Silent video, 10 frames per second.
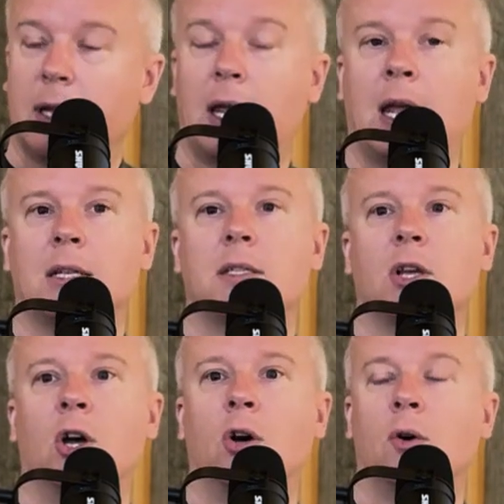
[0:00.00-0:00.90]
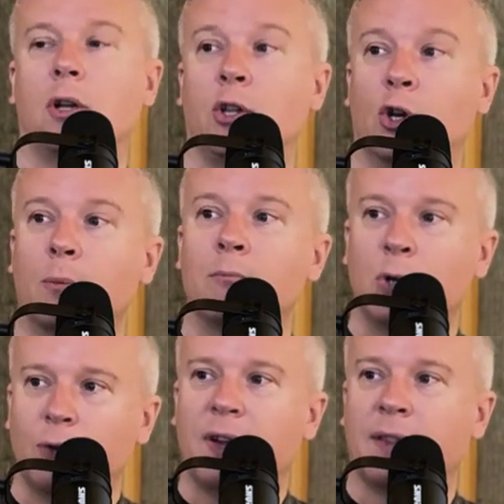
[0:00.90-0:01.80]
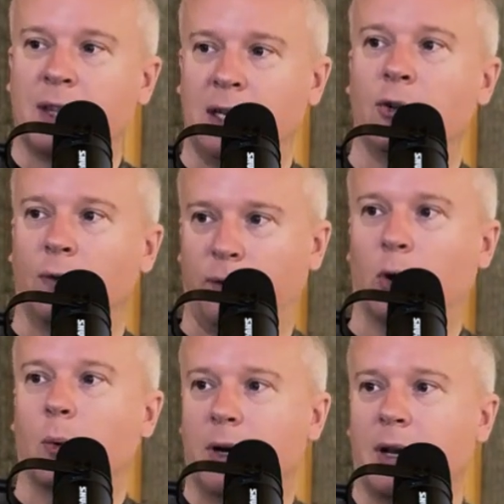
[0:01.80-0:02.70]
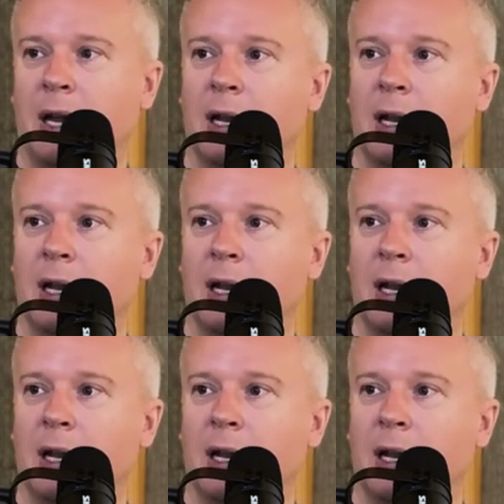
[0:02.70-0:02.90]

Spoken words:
And so you're moving the needle forward.